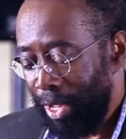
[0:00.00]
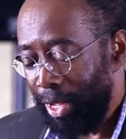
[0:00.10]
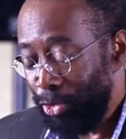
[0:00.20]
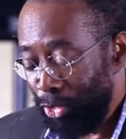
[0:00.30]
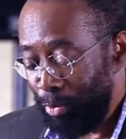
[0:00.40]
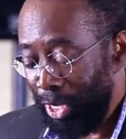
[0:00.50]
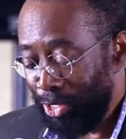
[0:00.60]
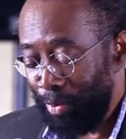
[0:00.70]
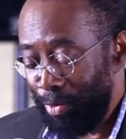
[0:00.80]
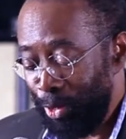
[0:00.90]
You can make
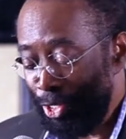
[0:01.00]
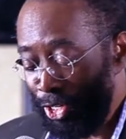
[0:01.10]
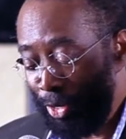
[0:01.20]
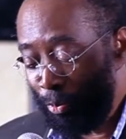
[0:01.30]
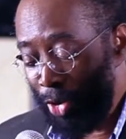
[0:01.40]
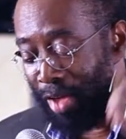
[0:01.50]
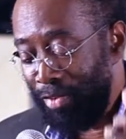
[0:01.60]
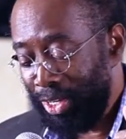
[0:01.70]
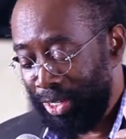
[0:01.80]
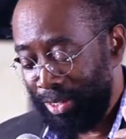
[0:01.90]
some notes here. A
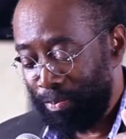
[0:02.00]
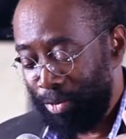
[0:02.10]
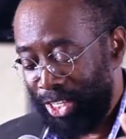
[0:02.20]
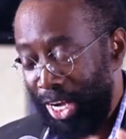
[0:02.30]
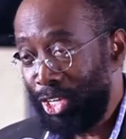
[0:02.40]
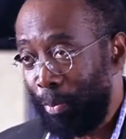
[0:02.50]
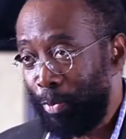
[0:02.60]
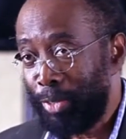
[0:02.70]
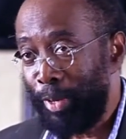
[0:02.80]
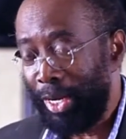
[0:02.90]
private sector
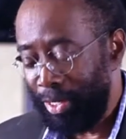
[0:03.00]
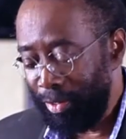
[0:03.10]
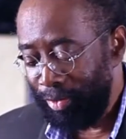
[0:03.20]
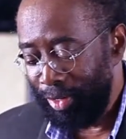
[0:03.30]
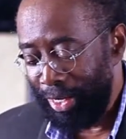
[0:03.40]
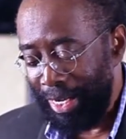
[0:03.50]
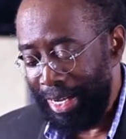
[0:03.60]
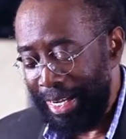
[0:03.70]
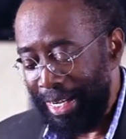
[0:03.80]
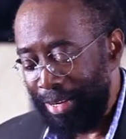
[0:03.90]
perspective.
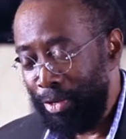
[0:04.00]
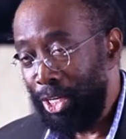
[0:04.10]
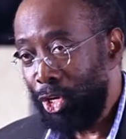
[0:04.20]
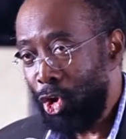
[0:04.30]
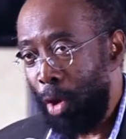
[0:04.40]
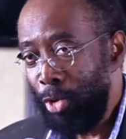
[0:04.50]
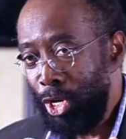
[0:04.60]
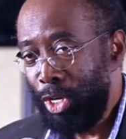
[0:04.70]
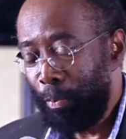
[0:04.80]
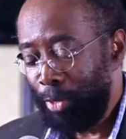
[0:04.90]
We need a
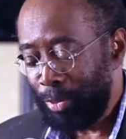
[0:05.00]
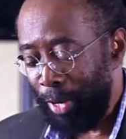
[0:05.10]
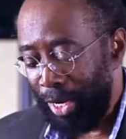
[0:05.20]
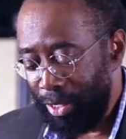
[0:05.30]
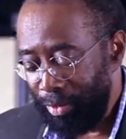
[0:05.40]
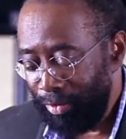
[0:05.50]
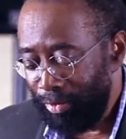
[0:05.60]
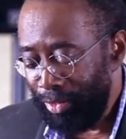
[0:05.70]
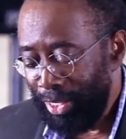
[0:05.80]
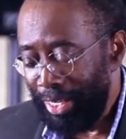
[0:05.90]
community perspective,
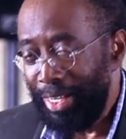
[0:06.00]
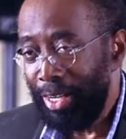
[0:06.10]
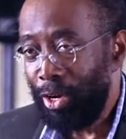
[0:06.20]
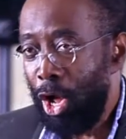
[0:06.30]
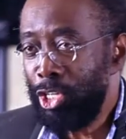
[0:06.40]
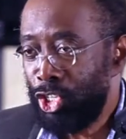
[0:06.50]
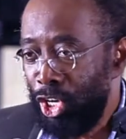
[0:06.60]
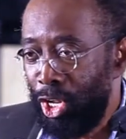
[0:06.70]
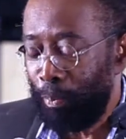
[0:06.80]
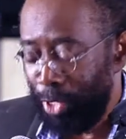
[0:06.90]
a
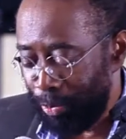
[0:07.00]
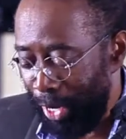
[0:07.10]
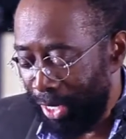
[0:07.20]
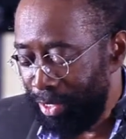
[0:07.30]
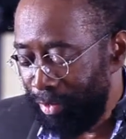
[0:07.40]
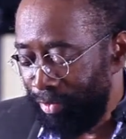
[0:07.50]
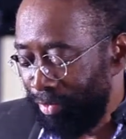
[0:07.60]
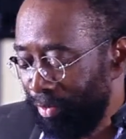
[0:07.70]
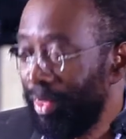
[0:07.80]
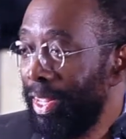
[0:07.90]
consular perspective,
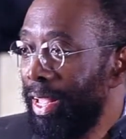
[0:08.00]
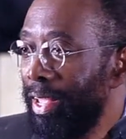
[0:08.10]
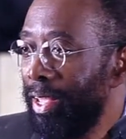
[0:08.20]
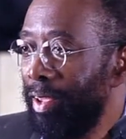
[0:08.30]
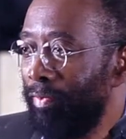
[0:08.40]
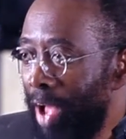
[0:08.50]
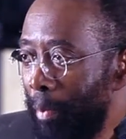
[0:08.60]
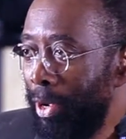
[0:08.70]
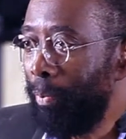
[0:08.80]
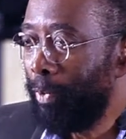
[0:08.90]
a
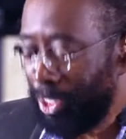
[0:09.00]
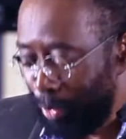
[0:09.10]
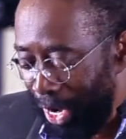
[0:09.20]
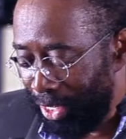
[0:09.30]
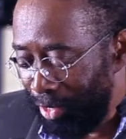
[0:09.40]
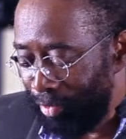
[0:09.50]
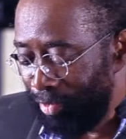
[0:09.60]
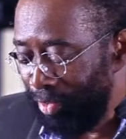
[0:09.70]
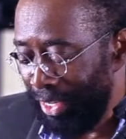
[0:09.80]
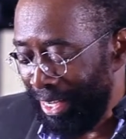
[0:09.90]
family
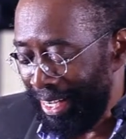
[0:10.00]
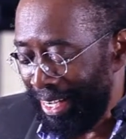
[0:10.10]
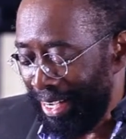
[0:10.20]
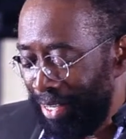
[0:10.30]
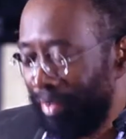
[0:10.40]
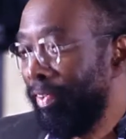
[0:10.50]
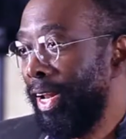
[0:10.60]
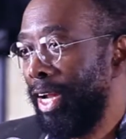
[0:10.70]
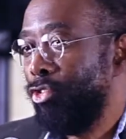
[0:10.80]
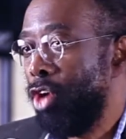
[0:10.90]
perspective, and a
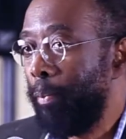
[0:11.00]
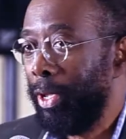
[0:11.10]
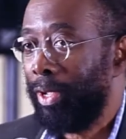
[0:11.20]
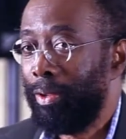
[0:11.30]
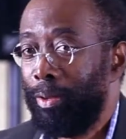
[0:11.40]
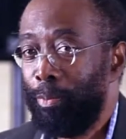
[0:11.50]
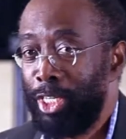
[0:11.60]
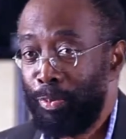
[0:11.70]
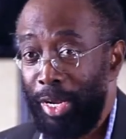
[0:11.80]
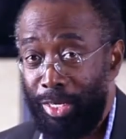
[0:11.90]
philanthropic
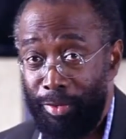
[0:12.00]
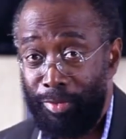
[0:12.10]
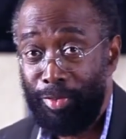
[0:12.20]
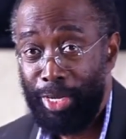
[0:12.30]
perspective.